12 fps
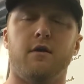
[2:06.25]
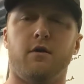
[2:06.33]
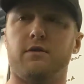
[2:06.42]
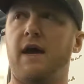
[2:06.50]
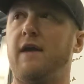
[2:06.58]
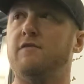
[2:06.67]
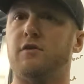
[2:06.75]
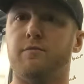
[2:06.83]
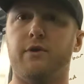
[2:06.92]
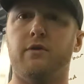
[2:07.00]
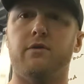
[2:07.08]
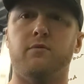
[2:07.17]
our lives are
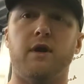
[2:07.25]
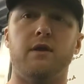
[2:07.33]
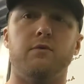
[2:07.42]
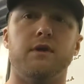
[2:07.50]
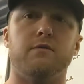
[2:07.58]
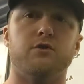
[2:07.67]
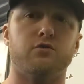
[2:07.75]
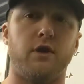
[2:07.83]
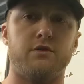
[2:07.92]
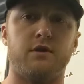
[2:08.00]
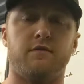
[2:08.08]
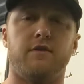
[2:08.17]
built and the way that we structure